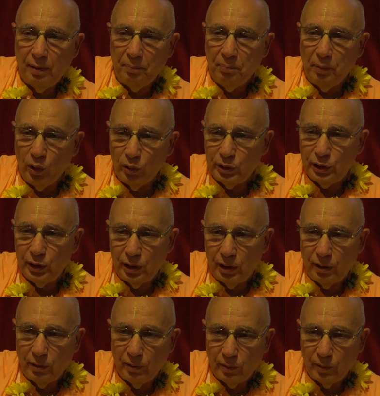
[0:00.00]

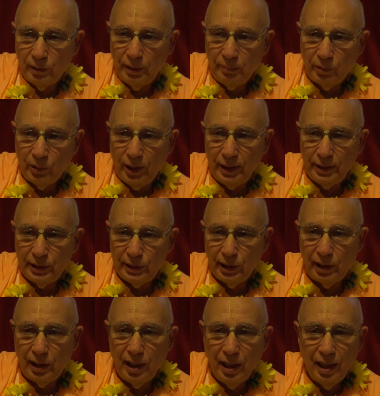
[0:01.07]
moksha or
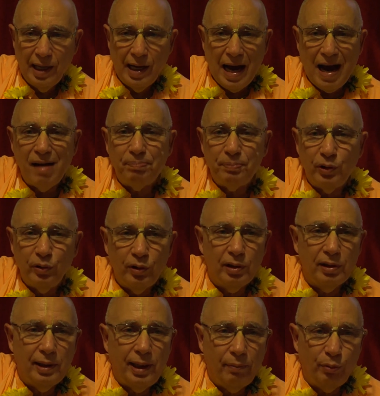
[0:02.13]
liberation up to the
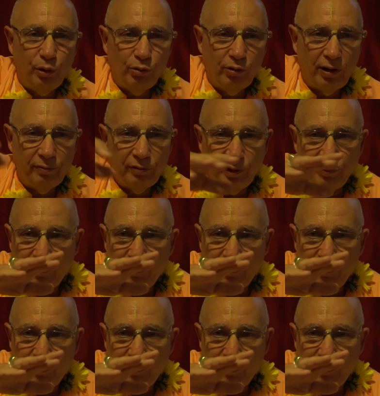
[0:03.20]
level of the